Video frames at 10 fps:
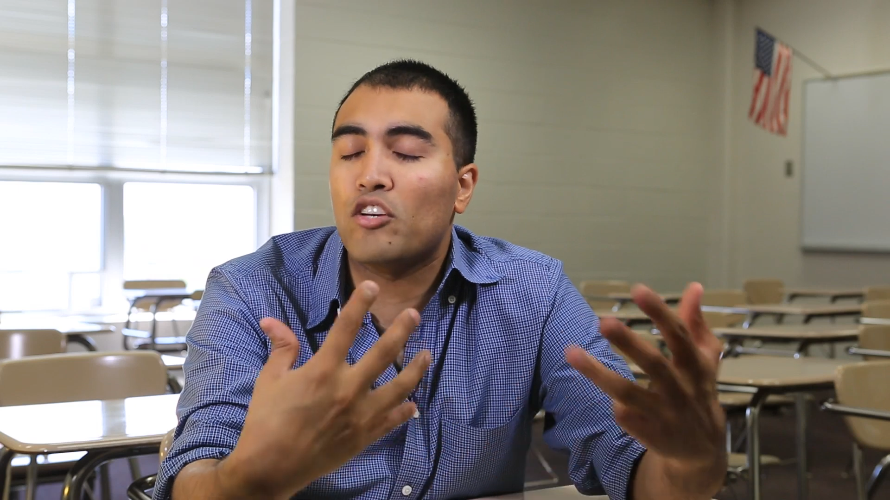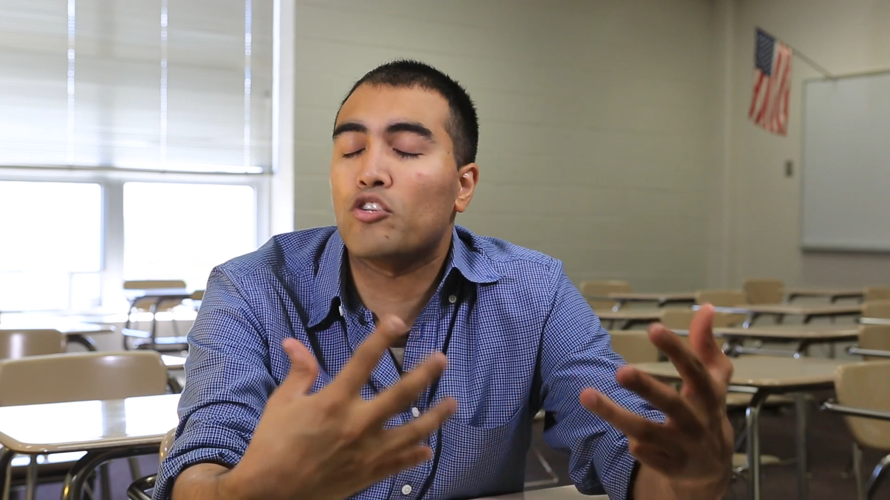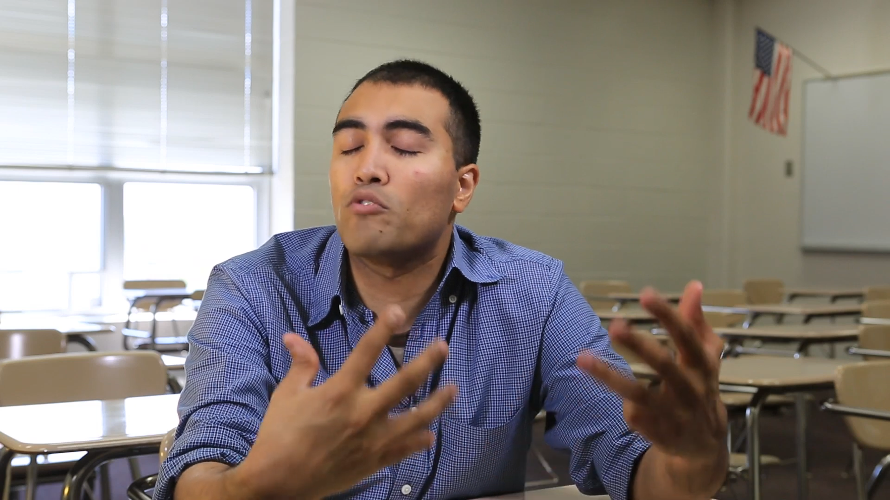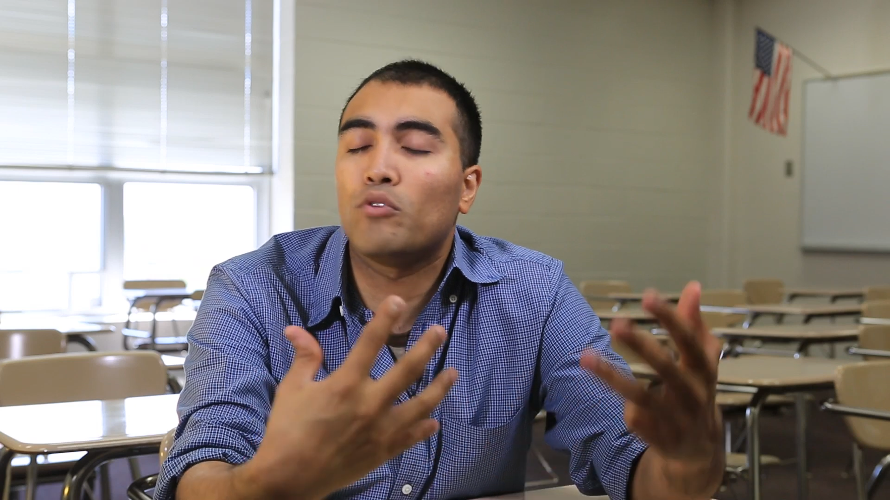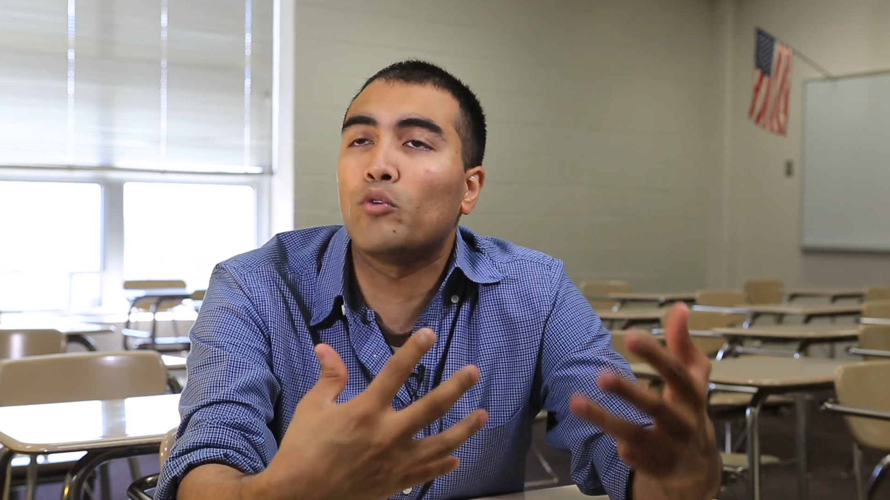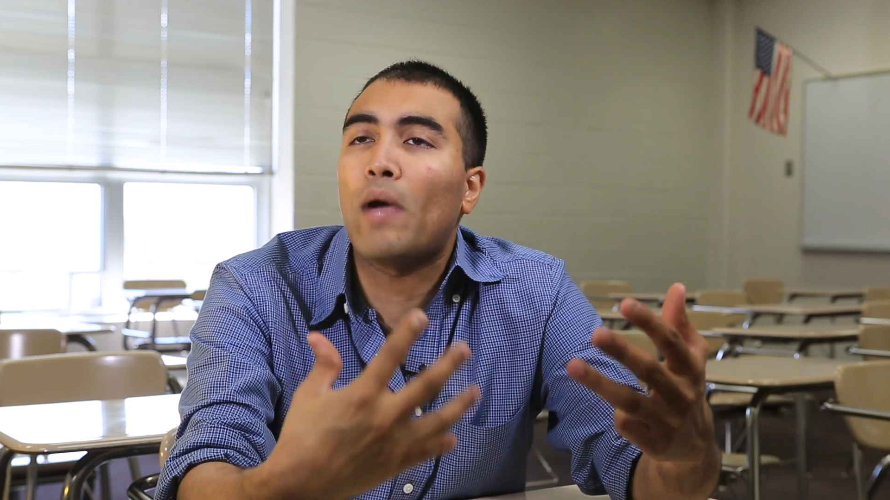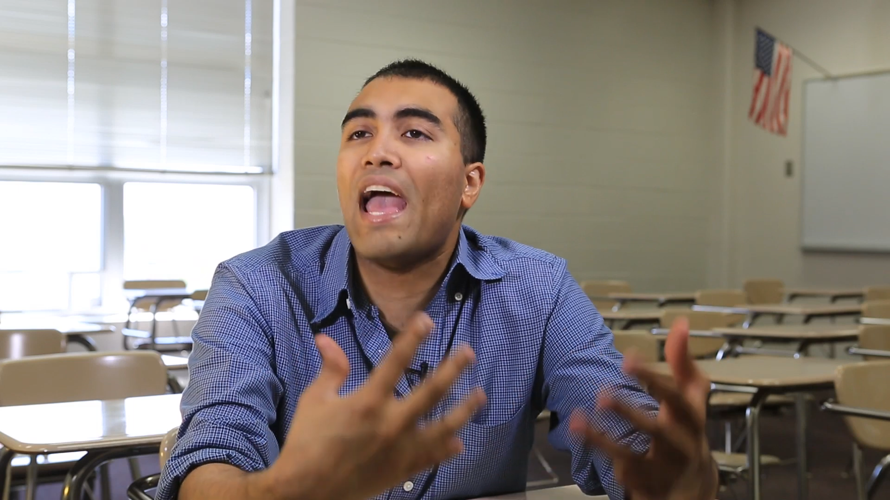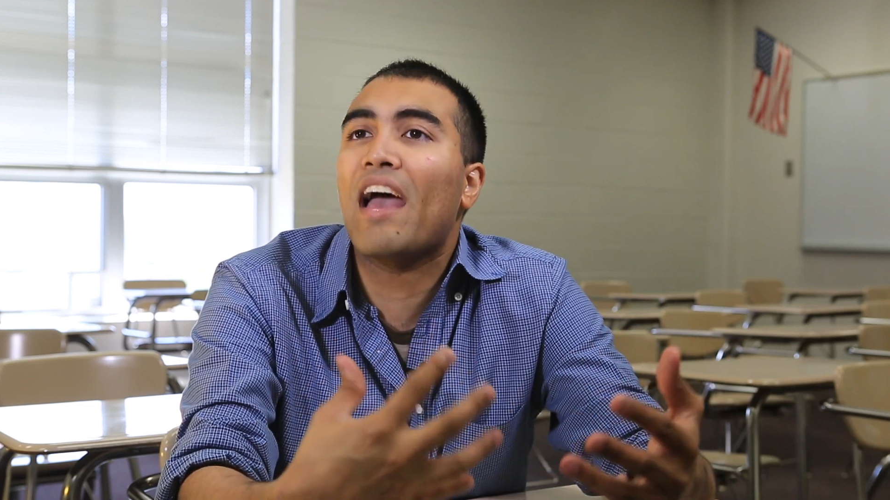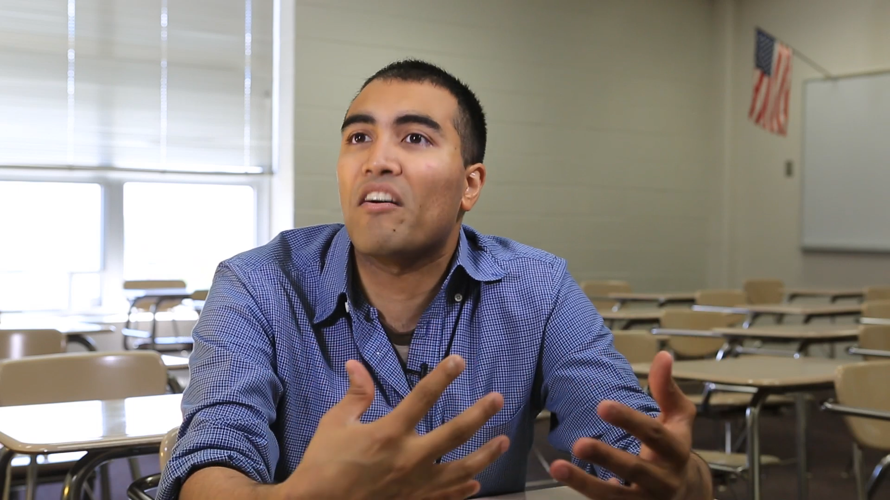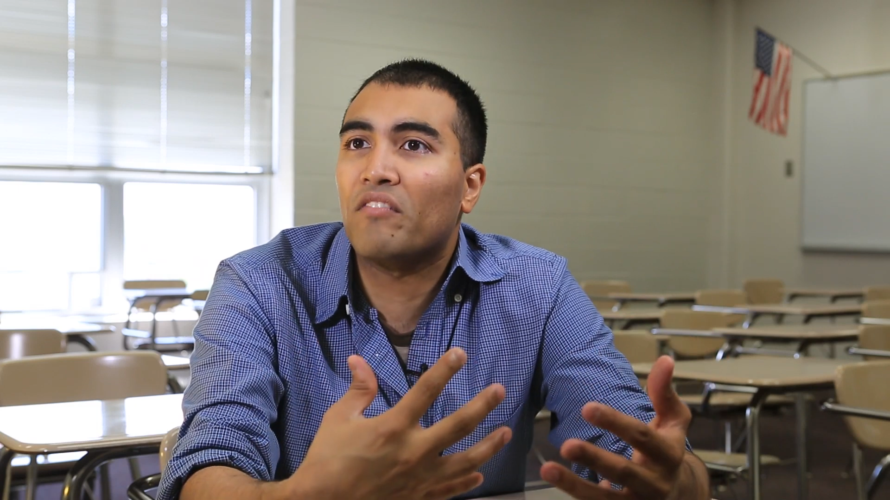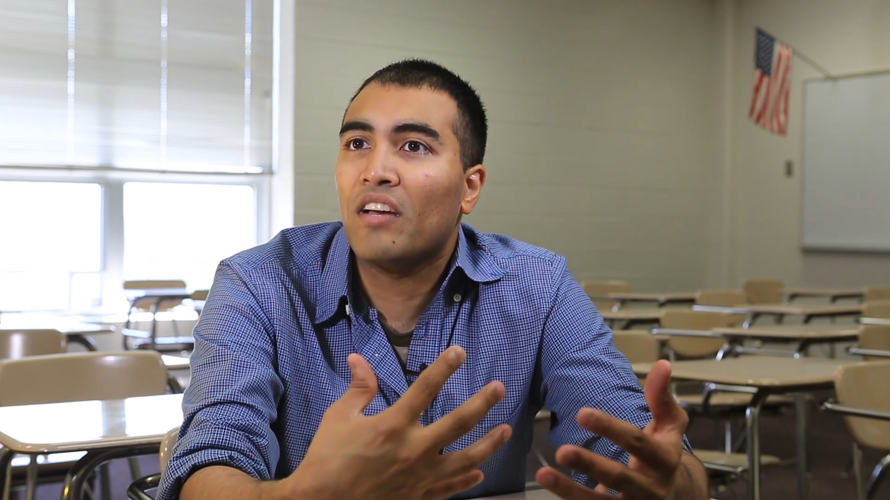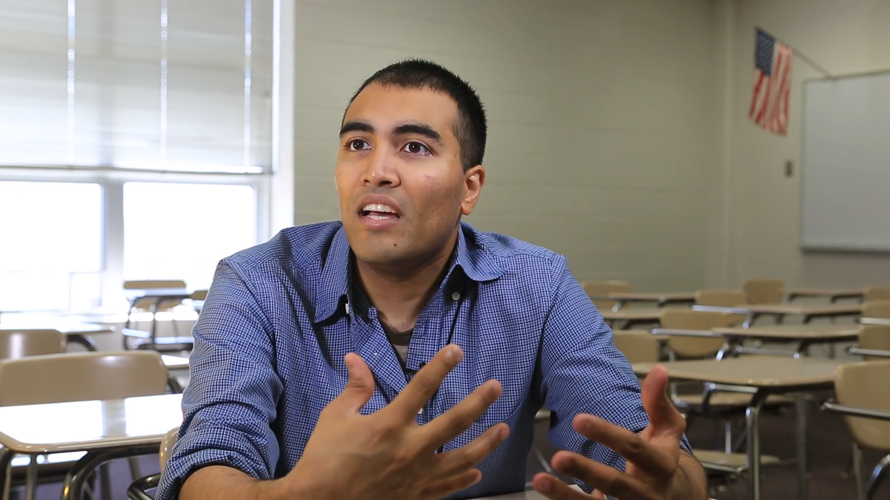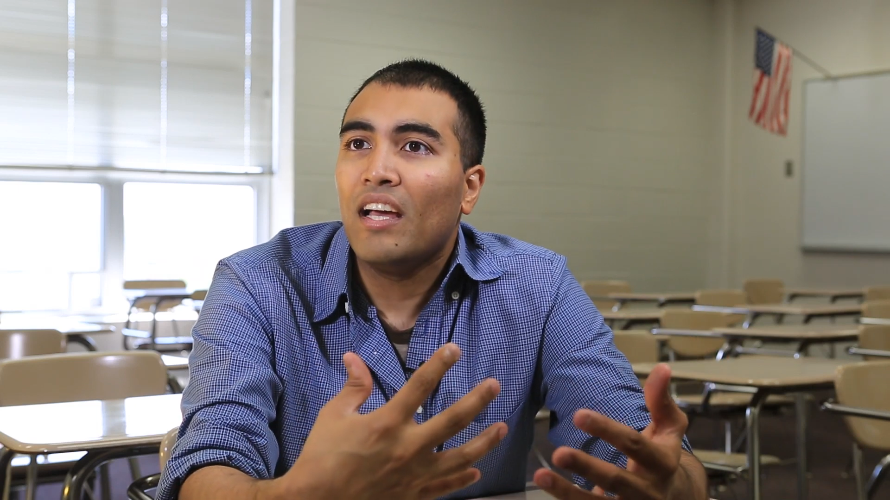issue you have